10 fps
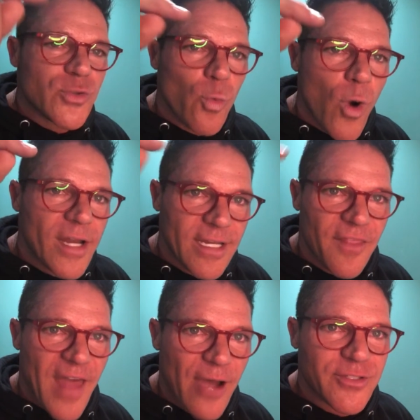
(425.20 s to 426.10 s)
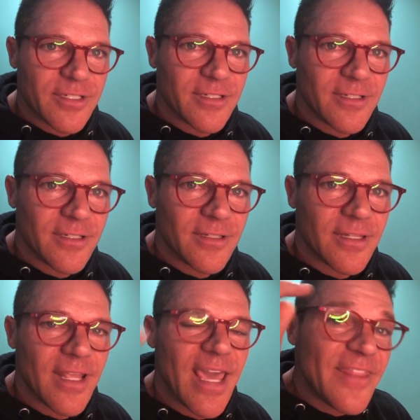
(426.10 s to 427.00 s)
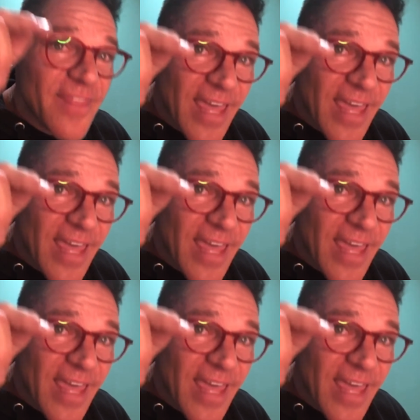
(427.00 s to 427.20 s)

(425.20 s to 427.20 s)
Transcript: 1 in 1,000. And